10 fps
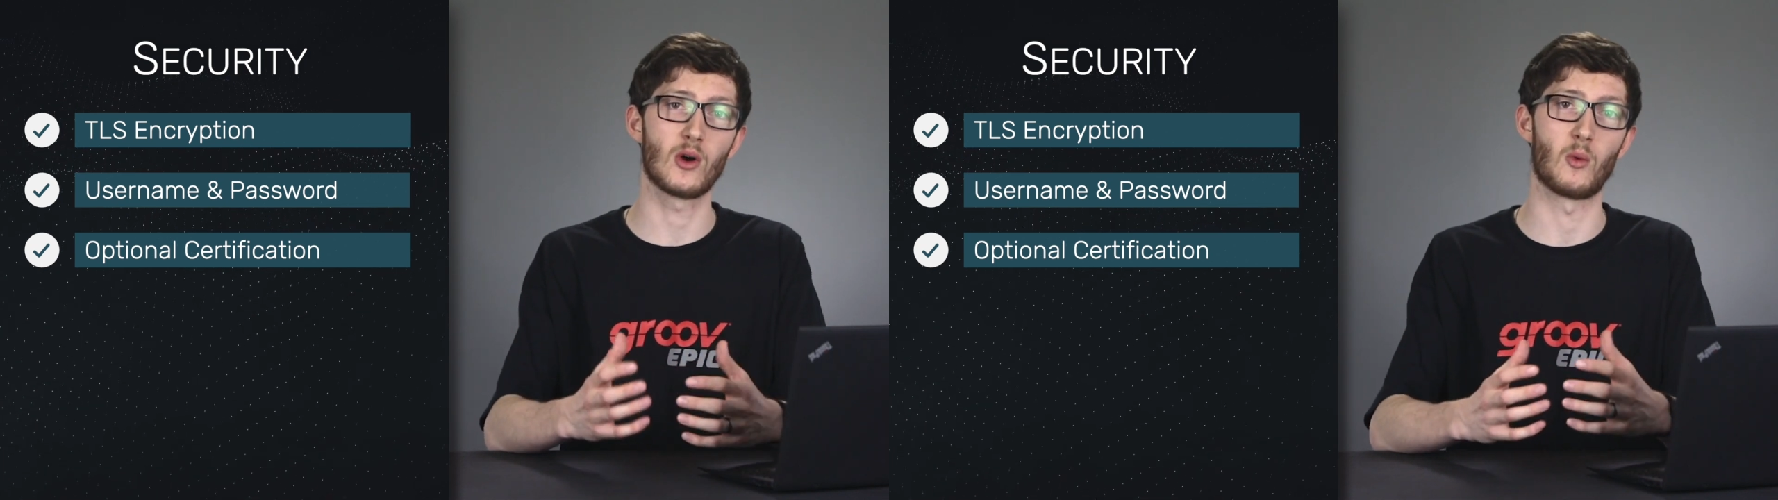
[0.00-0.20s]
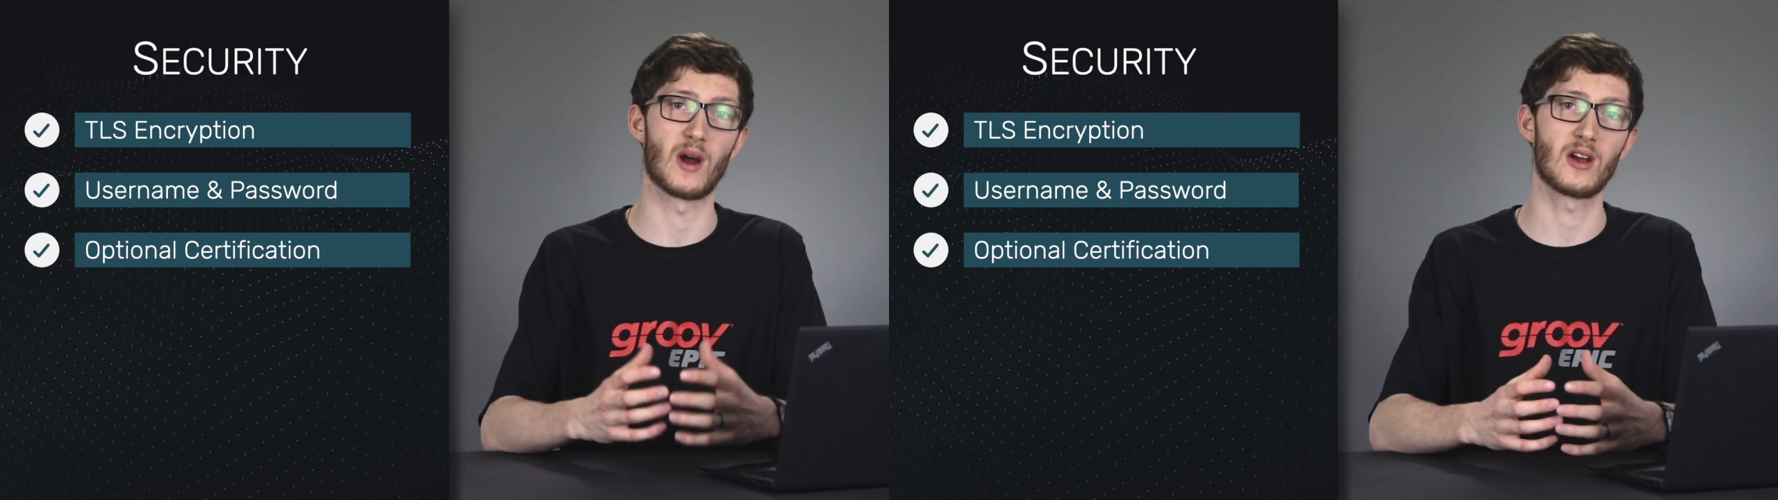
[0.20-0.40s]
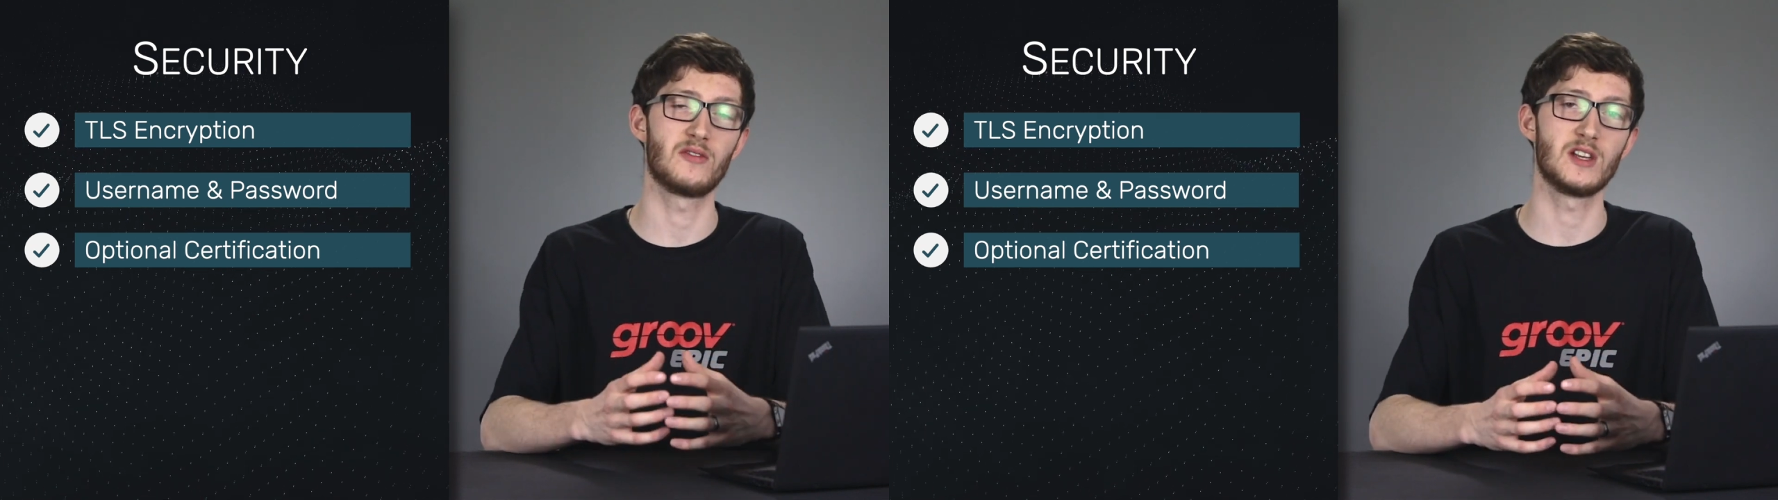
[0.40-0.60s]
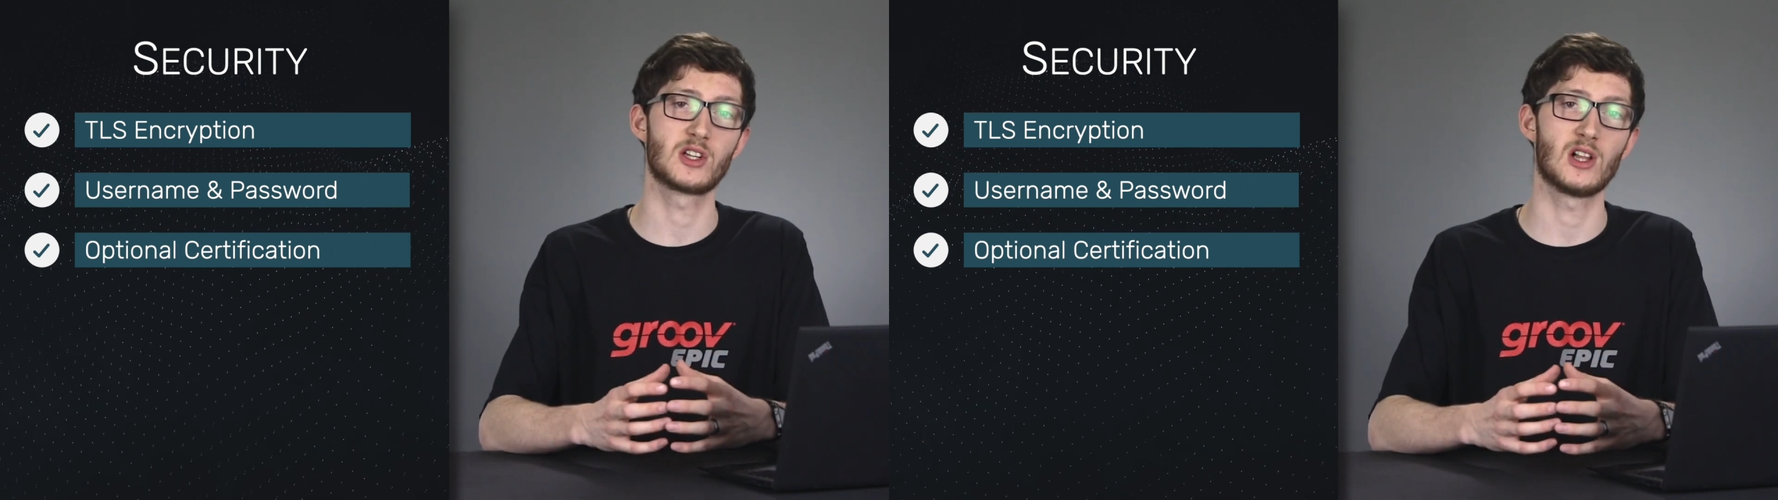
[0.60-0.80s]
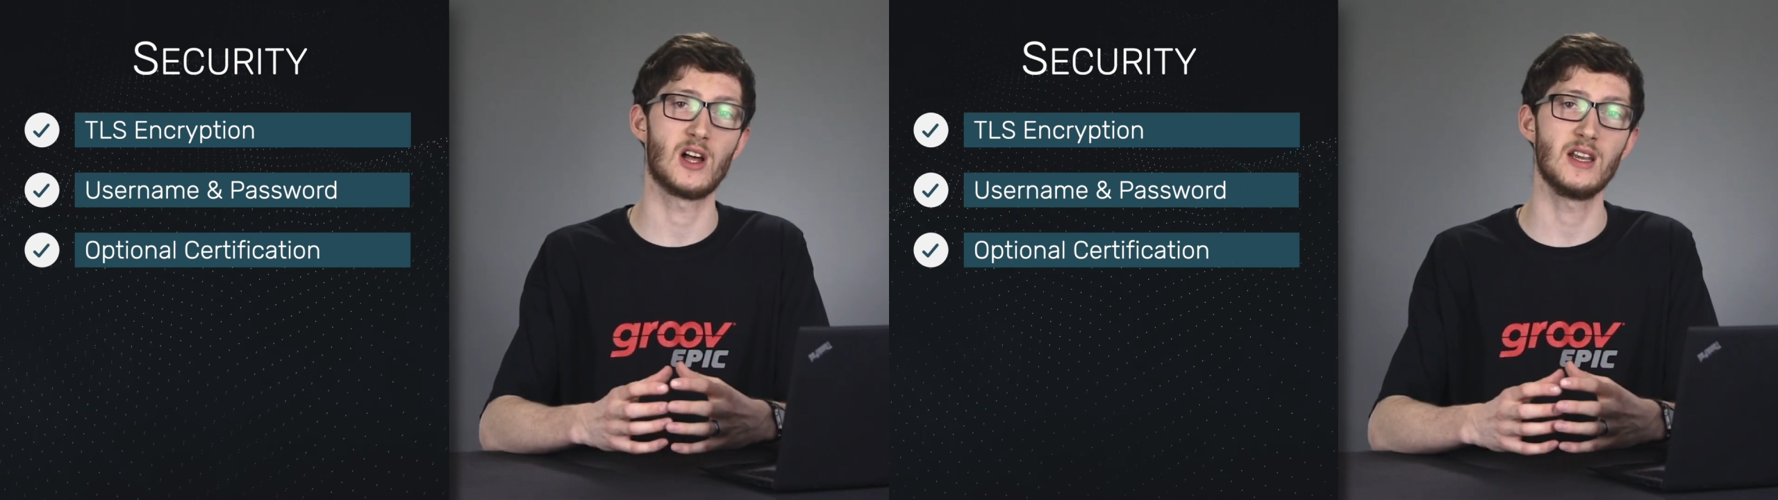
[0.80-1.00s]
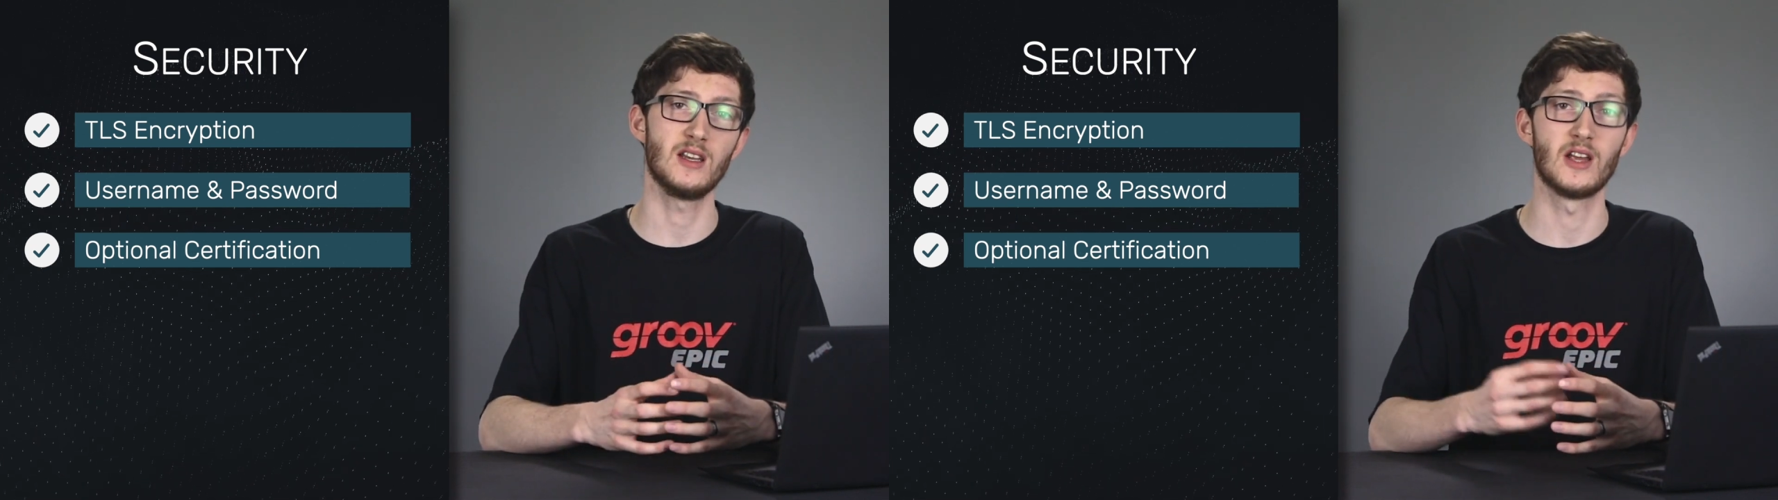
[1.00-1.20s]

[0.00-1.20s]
aware of each client